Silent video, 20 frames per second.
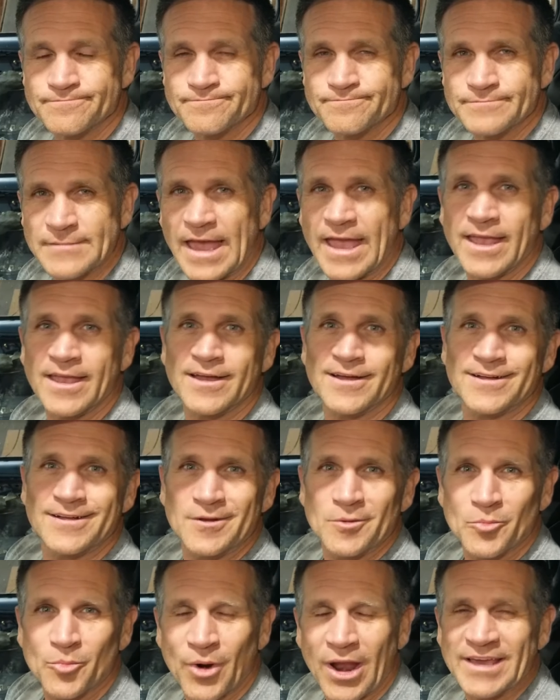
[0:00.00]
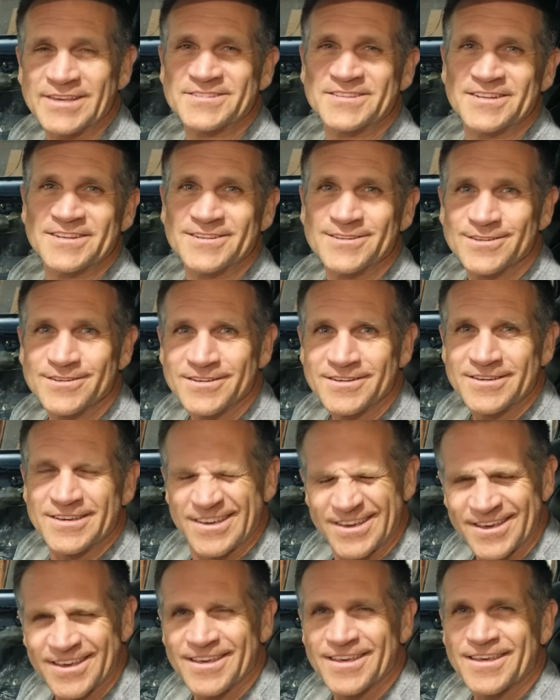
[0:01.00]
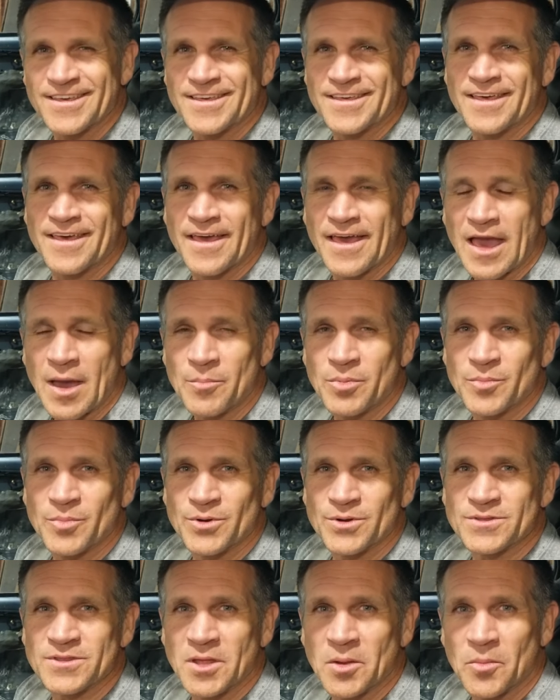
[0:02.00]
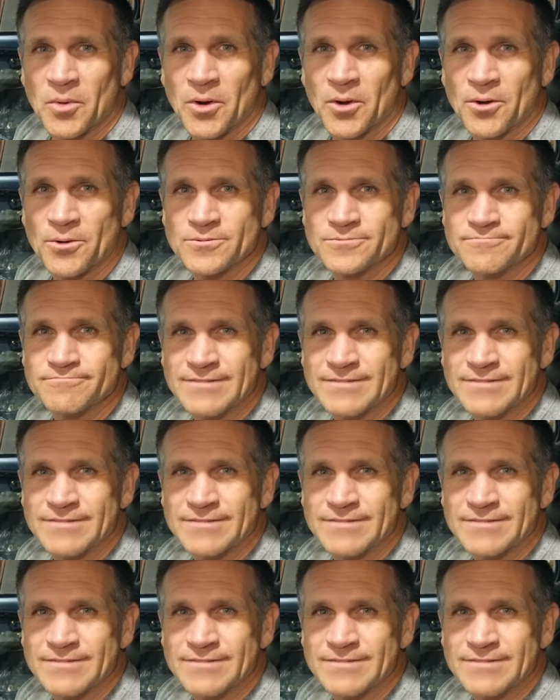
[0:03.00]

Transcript: Hey, Bryson, happy birthday, bro.